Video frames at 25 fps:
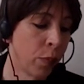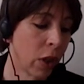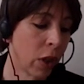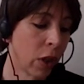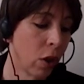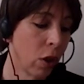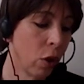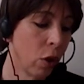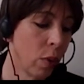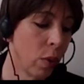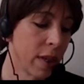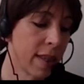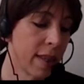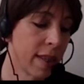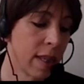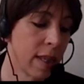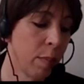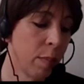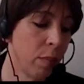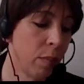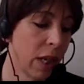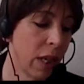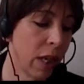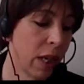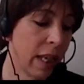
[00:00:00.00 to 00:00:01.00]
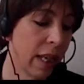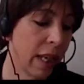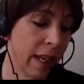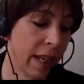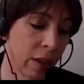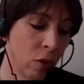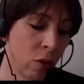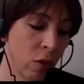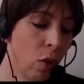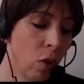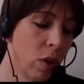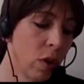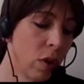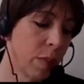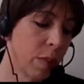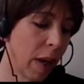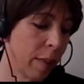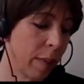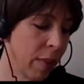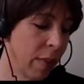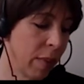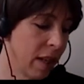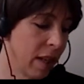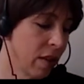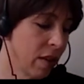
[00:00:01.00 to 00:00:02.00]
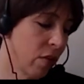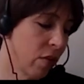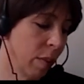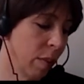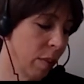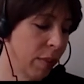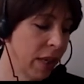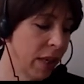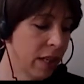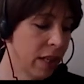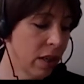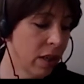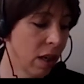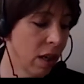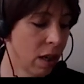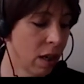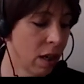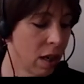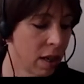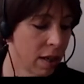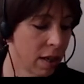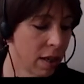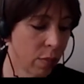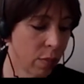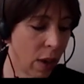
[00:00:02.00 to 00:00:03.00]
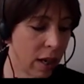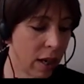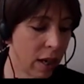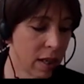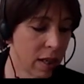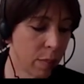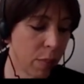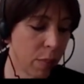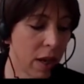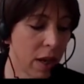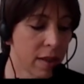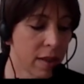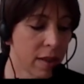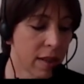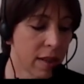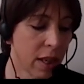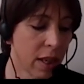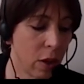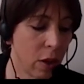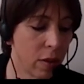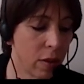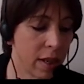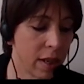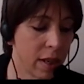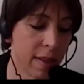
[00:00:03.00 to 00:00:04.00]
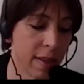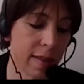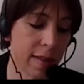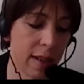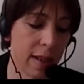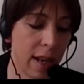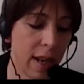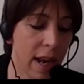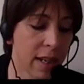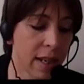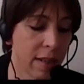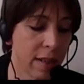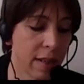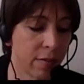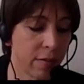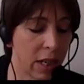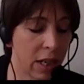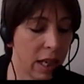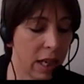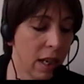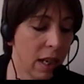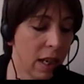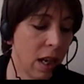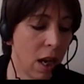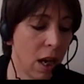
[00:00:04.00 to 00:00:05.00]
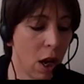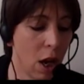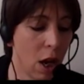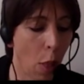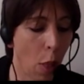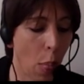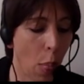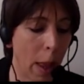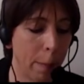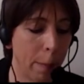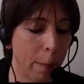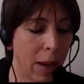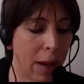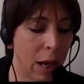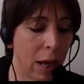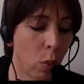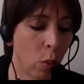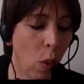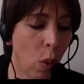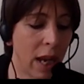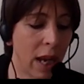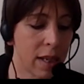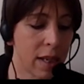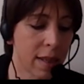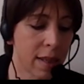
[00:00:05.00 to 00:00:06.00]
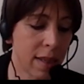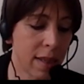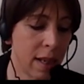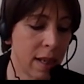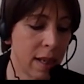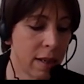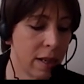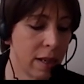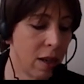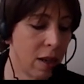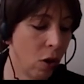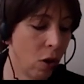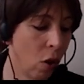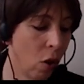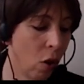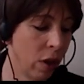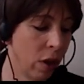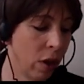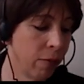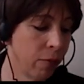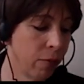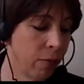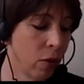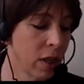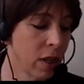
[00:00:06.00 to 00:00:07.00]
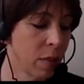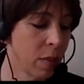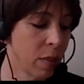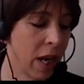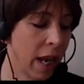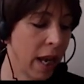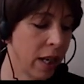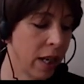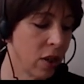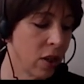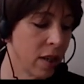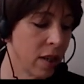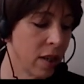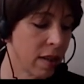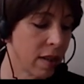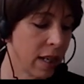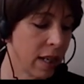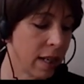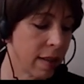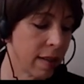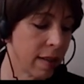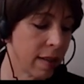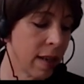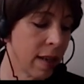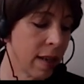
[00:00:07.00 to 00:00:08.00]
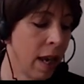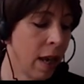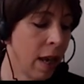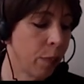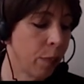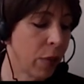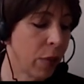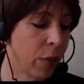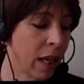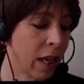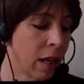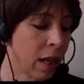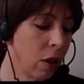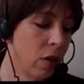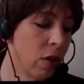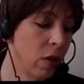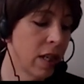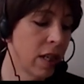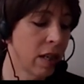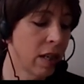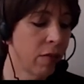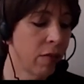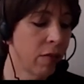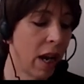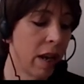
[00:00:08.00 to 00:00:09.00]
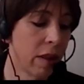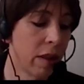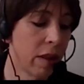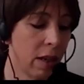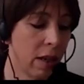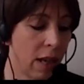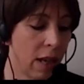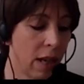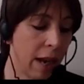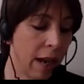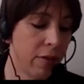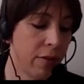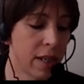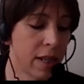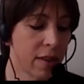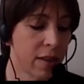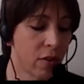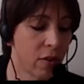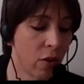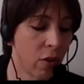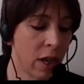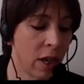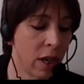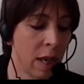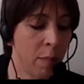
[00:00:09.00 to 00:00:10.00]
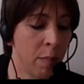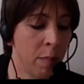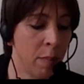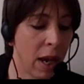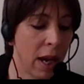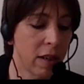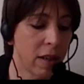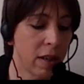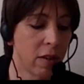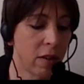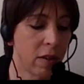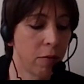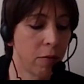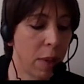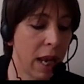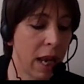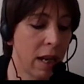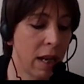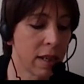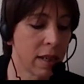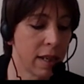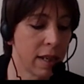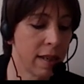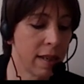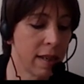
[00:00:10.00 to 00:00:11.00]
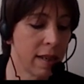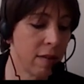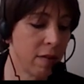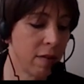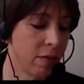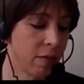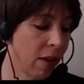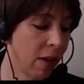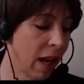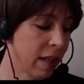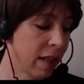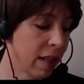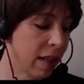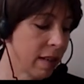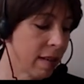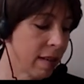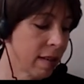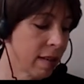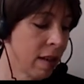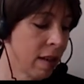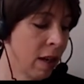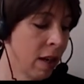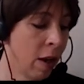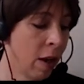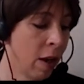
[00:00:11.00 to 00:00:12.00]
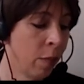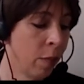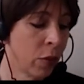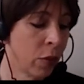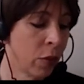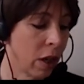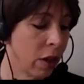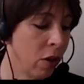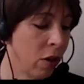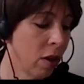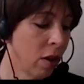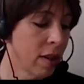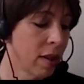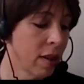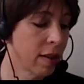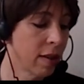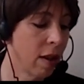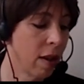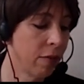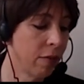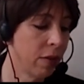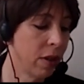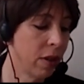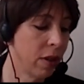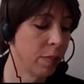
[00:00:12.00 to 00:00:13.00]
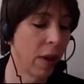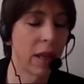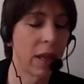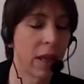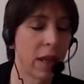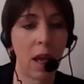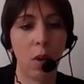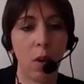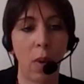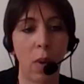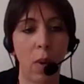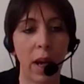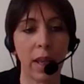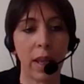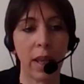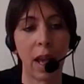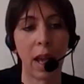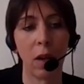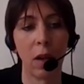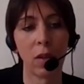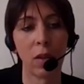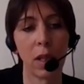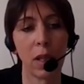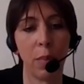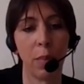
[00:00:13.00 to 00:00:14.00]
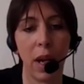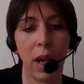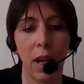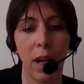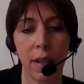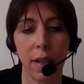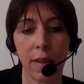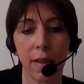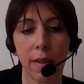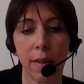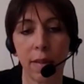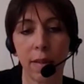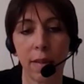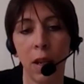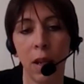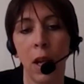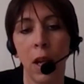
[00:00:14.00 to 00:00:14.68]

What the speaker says: who were simply ignored by mainstream media as well as persecuted selectively by white-centered law enforcement agencies, including via the life-destroying impact of penalties and fines not suffered by their white counterparts.